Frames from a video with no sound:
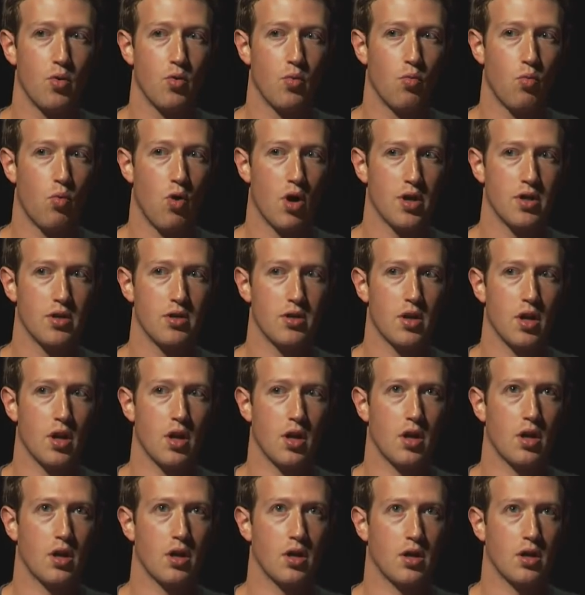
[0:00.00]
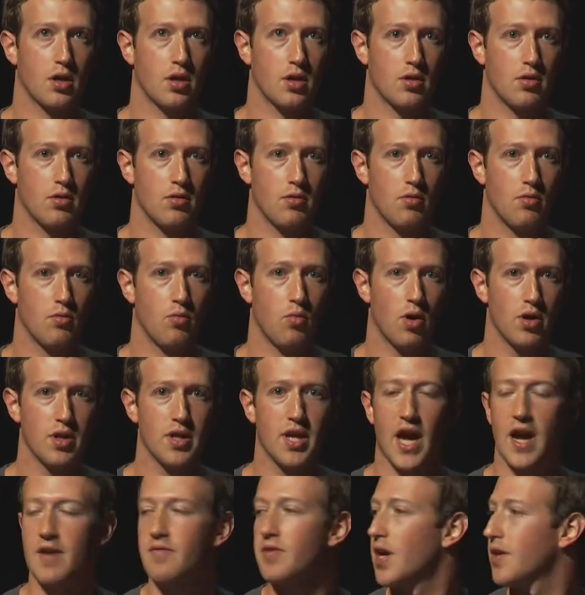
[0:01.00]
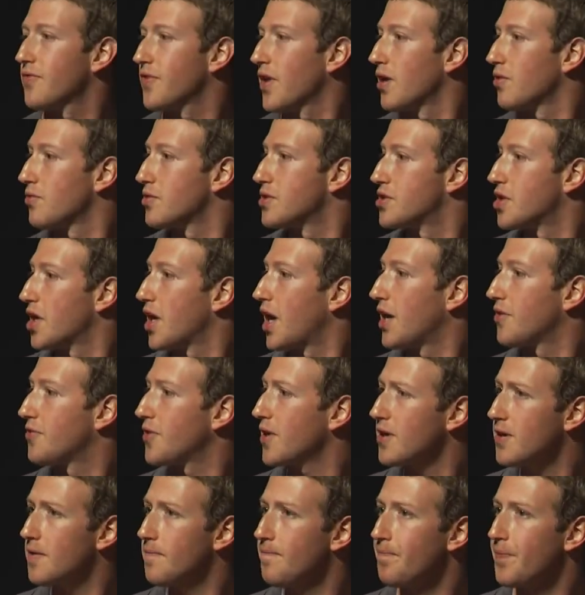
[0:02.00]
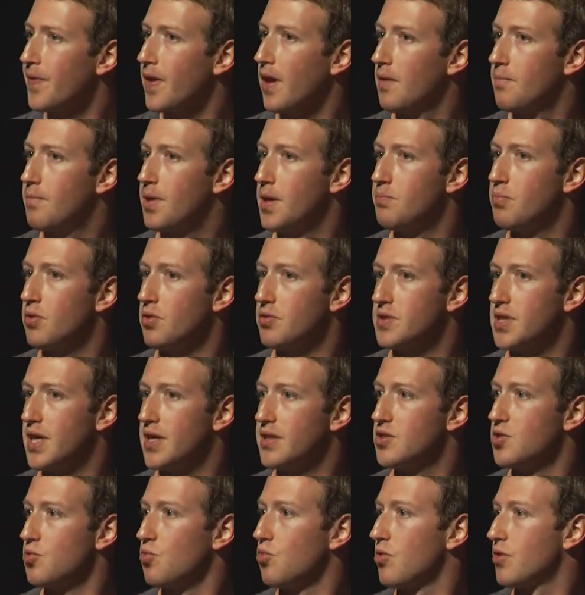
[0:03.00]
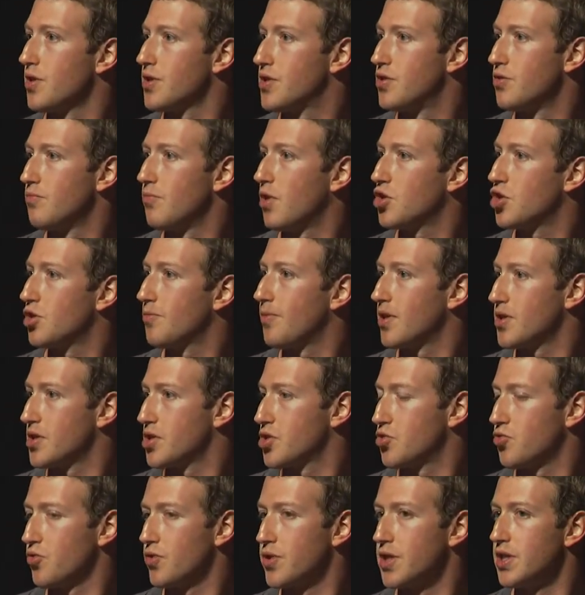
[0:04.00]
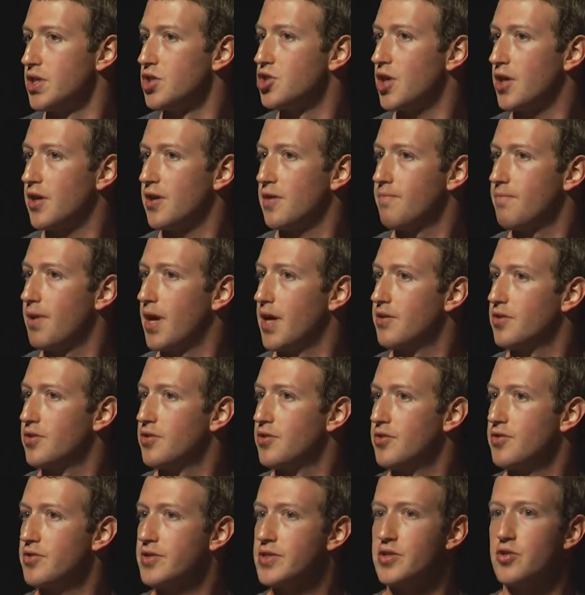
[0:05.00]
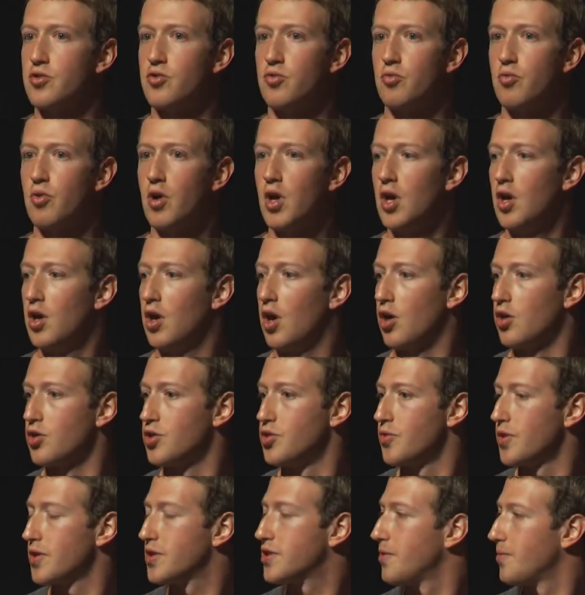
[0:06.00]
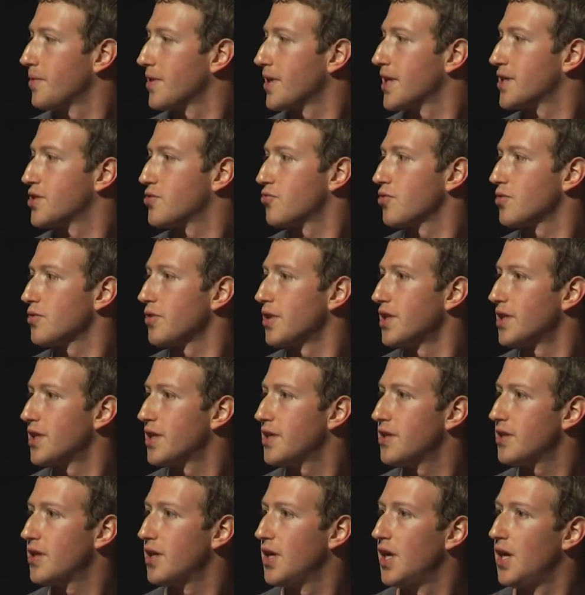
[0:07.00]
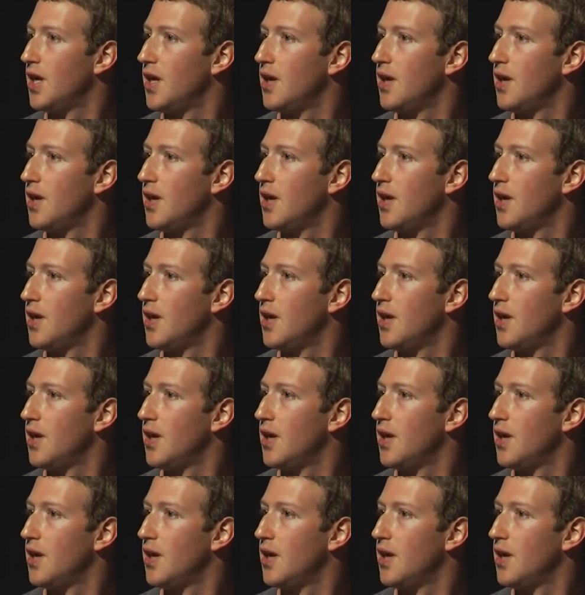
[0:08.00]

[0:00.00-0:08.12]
one caveat that I would say, I think people tend to worry too much about strategic competitors who are doing something that's related.